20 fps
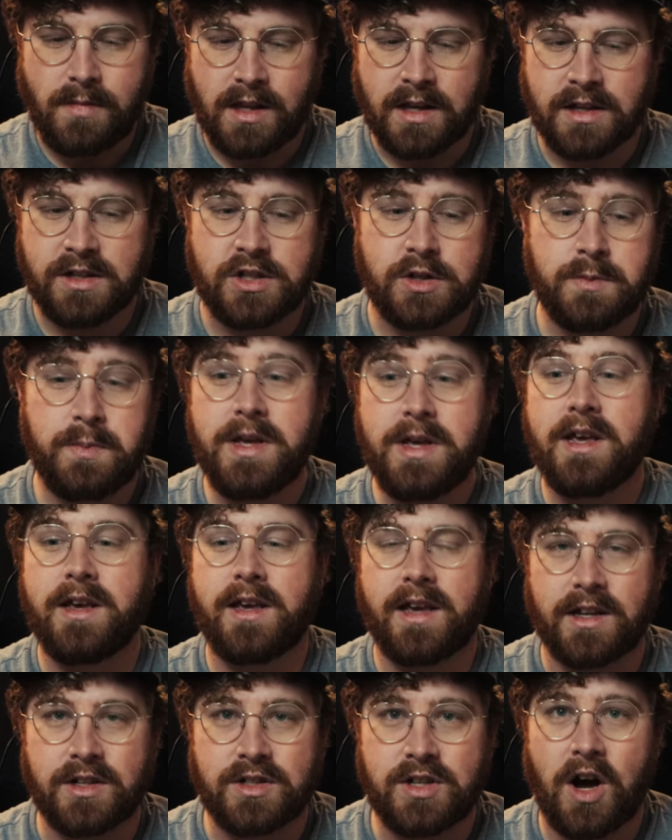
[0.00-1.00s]

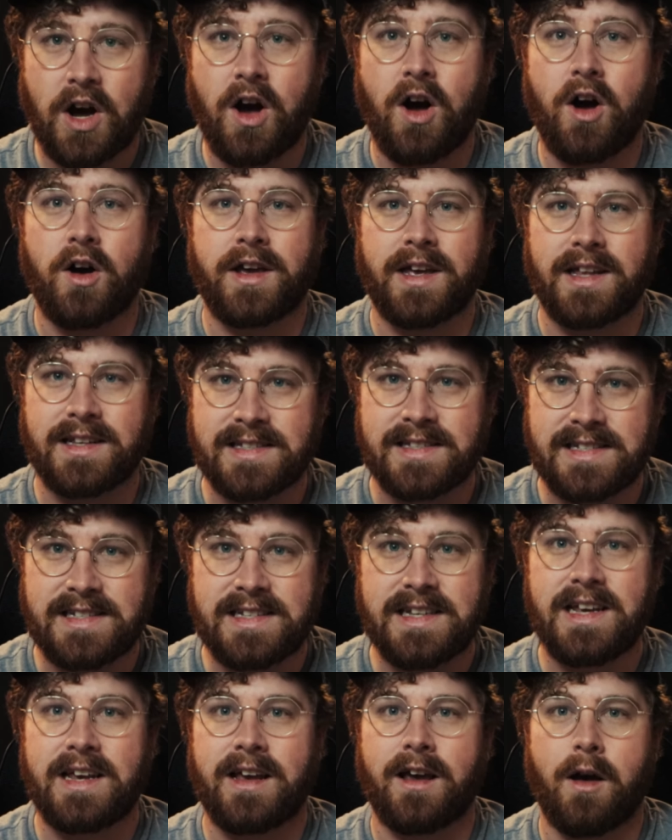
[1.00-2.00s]
speak and talk and
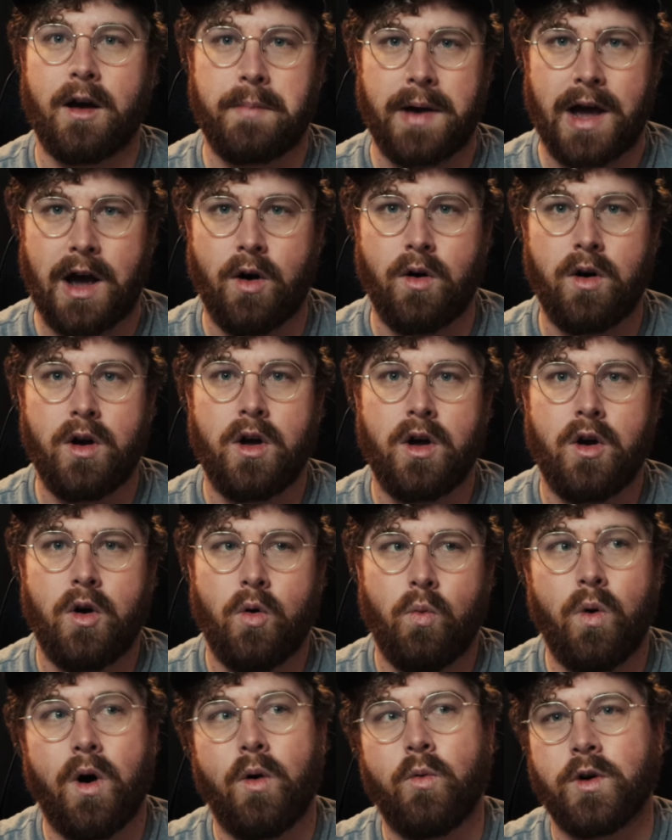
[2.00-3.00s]
sing about
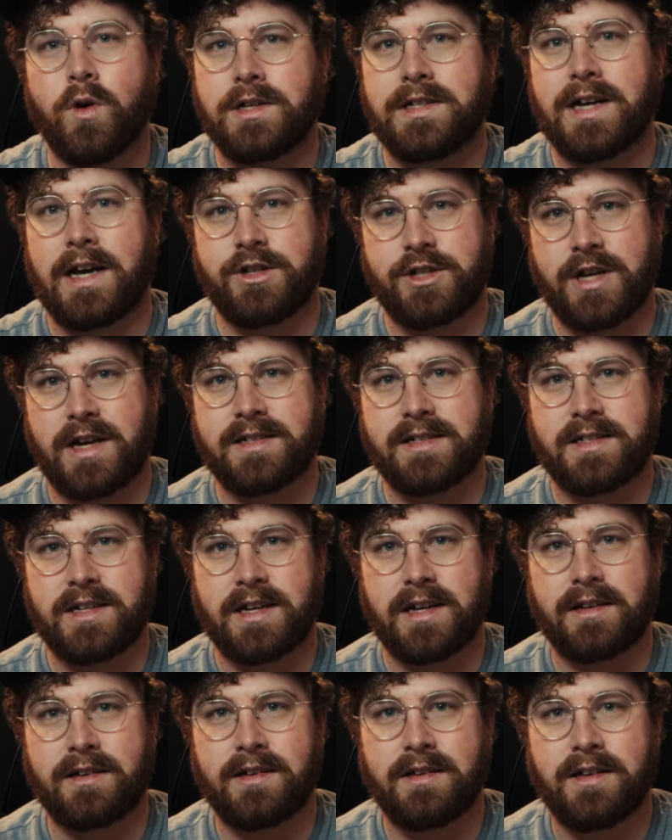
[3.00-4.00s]
what we're
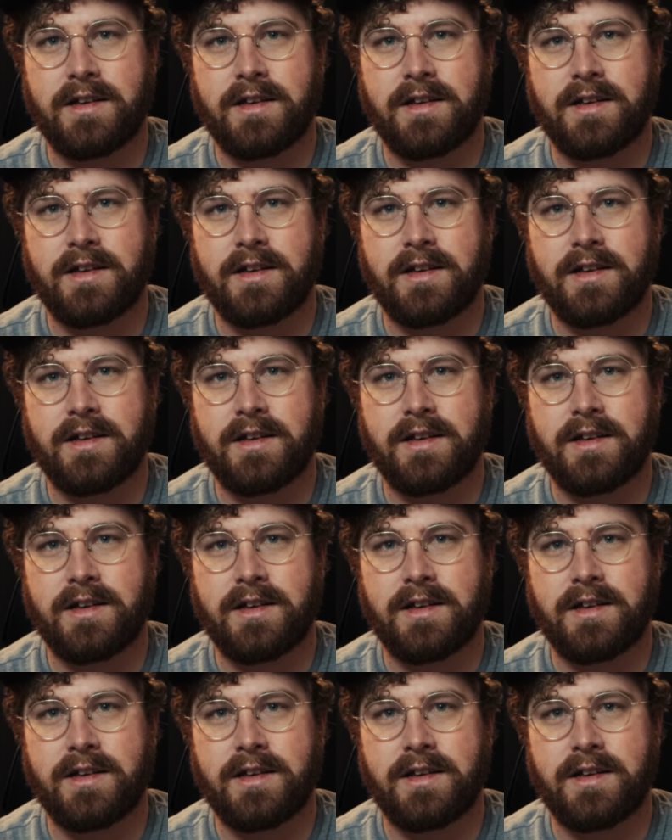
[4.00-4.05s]
digesting.